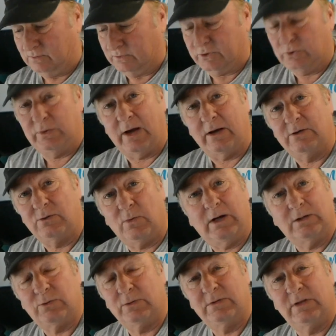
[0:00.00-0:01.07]
2,000
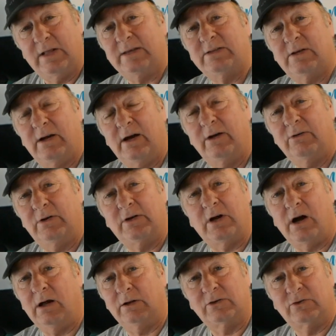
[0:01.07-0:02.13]
watts, was less than
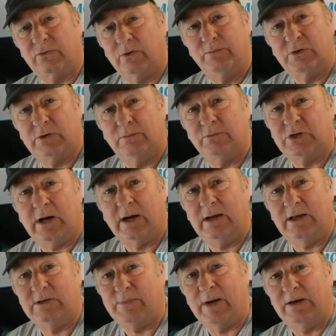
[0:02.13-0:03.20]
$100 from some
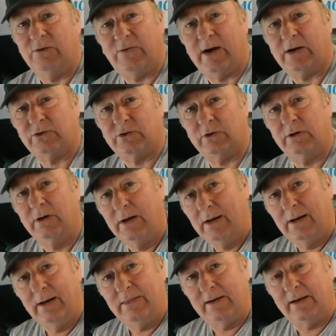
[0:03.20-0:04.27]
Chinese manufacturer
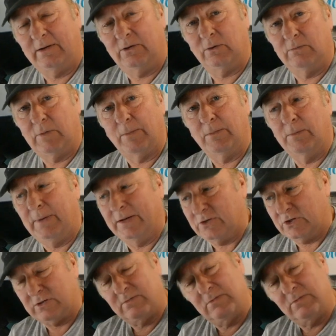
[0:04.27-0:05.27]
that I don't remember. But just